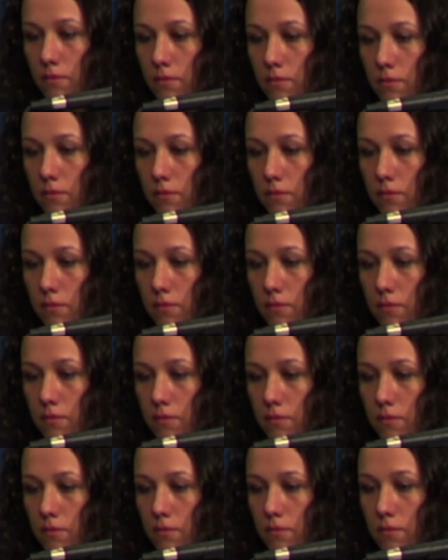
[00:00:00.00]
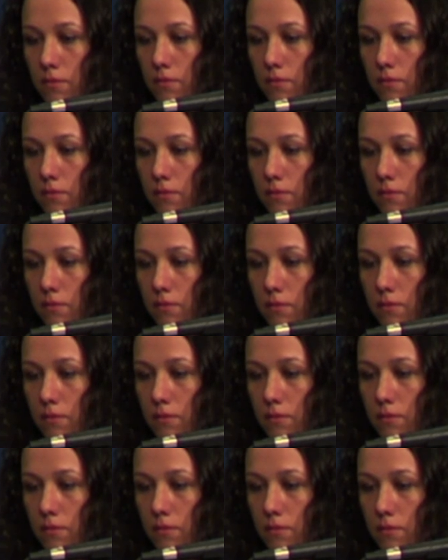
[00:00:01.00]

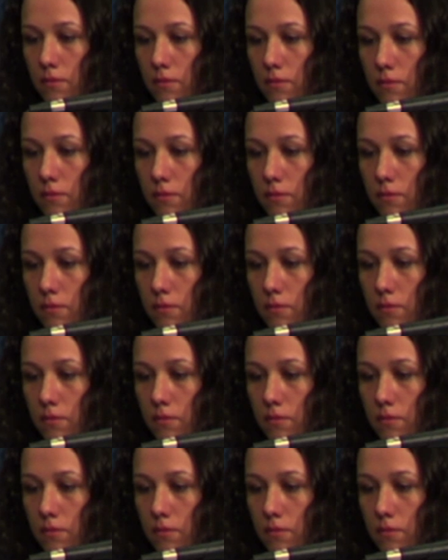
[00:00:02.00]
This person isn't speaking.